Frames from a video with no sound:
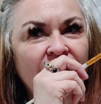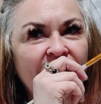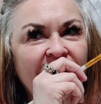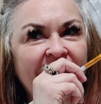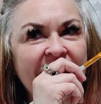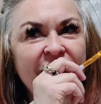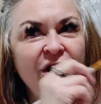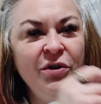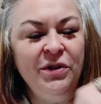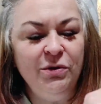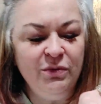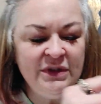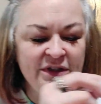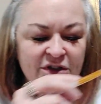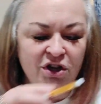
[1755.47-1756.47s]
I know there
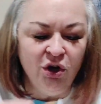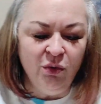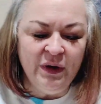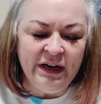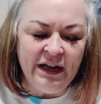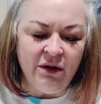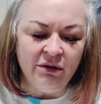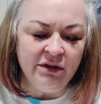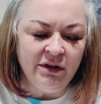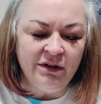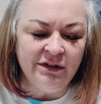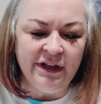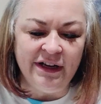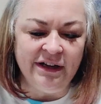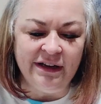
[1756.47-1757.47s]
was no one
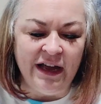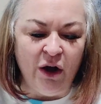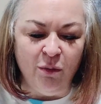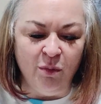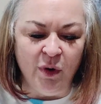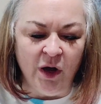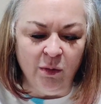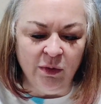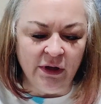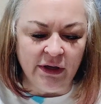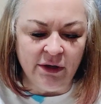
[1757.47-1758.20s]
out in public.